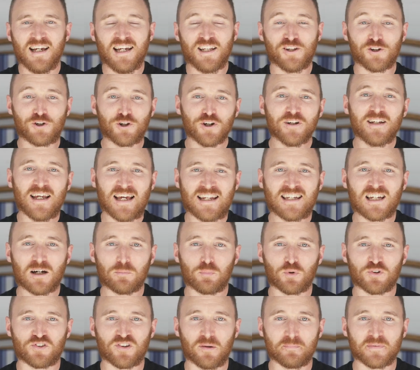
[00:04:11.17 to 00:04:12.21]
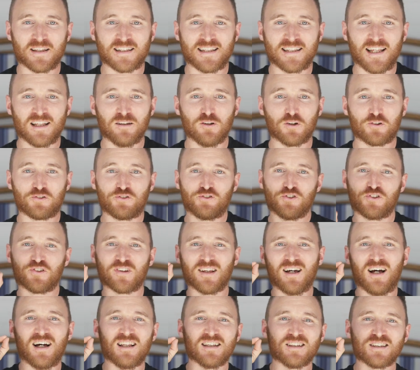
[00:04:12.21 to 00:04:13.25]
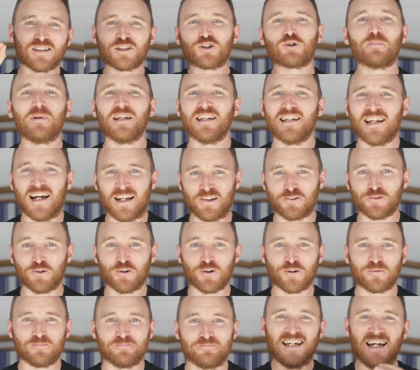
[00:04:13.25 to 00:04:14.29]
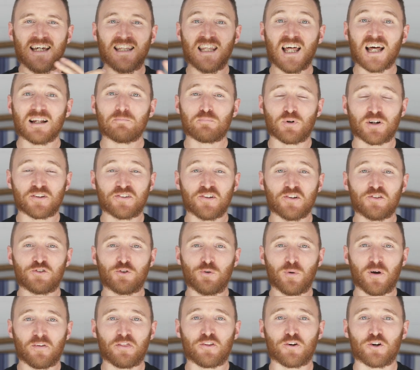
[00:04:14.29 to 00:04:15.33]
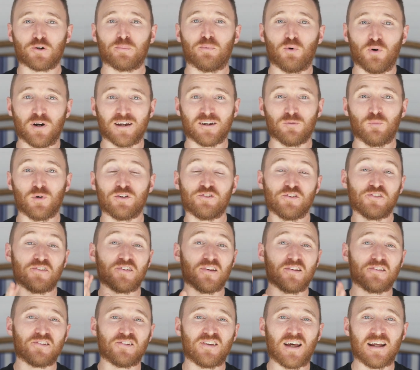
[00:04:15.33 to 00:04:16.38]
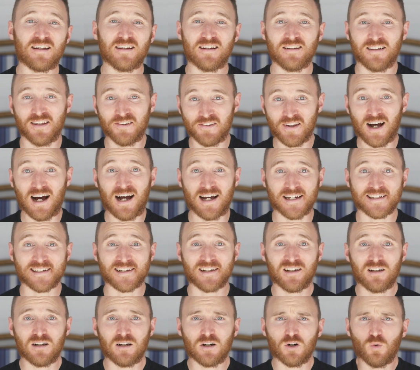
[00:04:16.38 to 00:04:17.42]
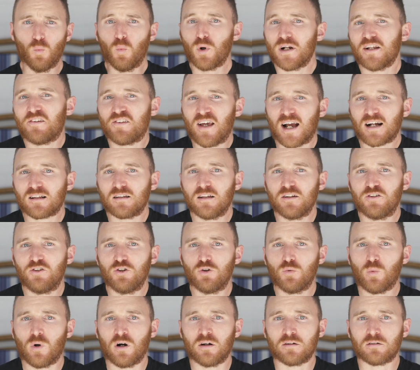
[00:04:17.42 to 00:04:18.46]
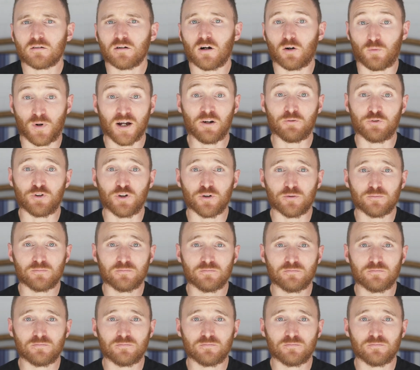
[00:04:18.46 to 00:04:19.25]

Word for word: And you could end up with something that looks just a little bit nicer. And that brings us to our third point, which is set design. What exactly do you want around you?